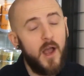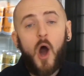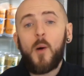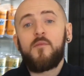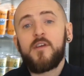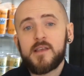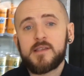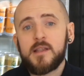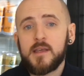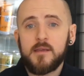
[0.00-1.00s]

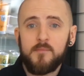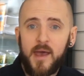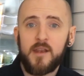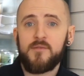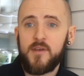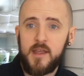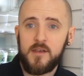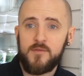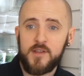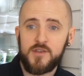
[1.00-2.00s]
obviously benefit
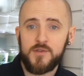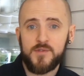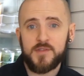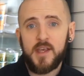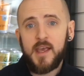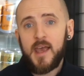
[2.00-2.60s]
individuals,